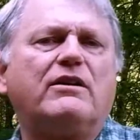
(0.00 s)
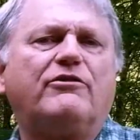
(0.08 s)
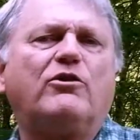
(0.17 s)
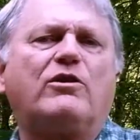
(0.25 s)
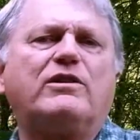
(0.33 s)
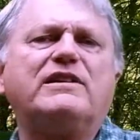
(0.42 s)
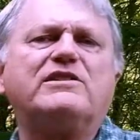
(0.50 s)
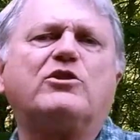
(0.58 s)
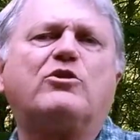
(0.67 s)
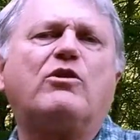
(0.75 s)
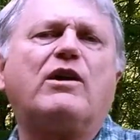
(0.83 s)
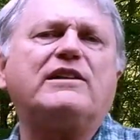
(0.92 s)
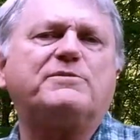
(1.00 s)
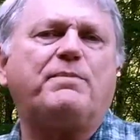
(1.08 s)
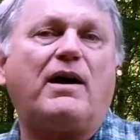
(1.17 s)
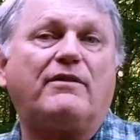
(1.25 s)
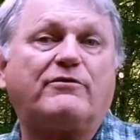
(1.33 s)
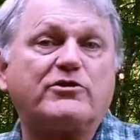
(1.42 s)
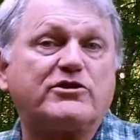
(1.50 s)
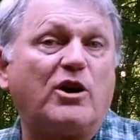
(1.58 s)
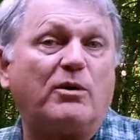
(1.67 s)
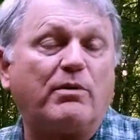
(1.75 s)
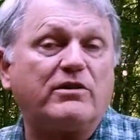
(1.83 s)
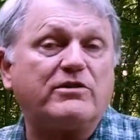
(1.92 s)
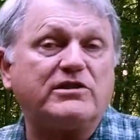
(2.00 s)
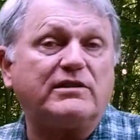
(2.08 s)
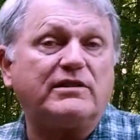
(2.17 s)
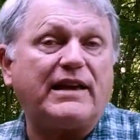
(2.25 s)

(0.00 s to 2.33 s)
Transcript: Florida is a great spot for snowbirds and